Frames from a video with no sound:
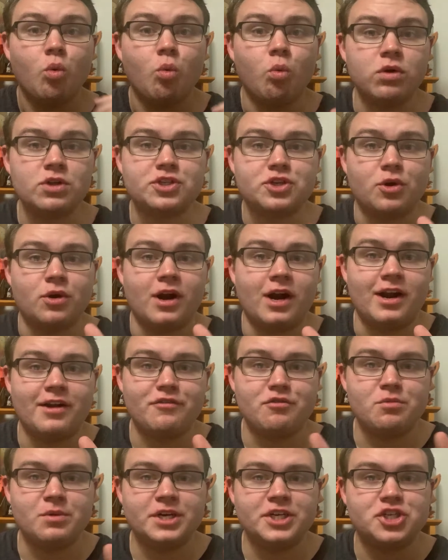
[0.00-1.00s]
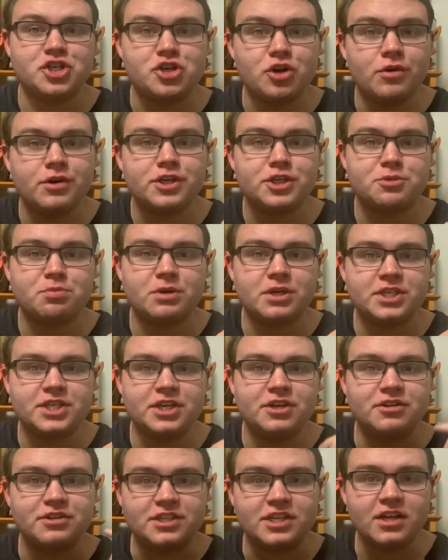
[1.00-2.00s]
What's going on, everybody? Shonen Express
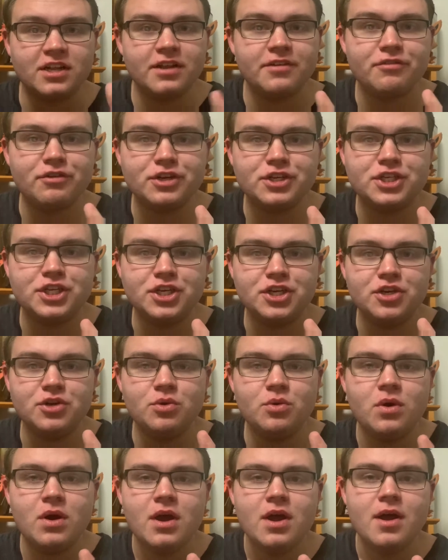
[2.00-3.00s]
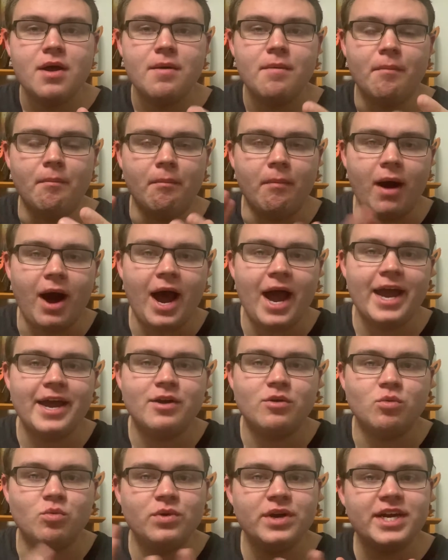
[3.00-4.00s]
here, delivering to you my
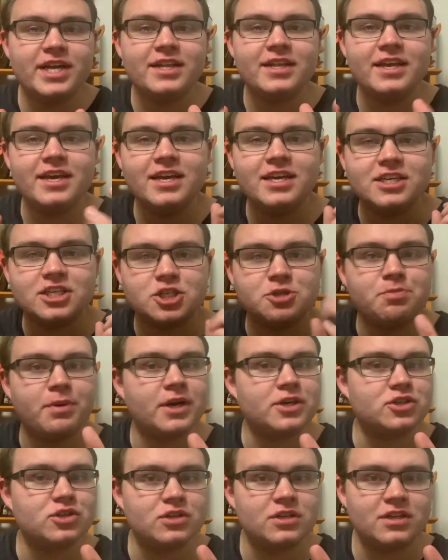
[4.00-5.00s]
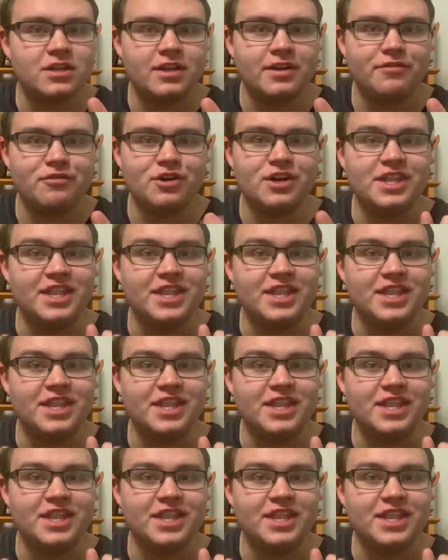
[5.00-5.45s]
weekly special delivery.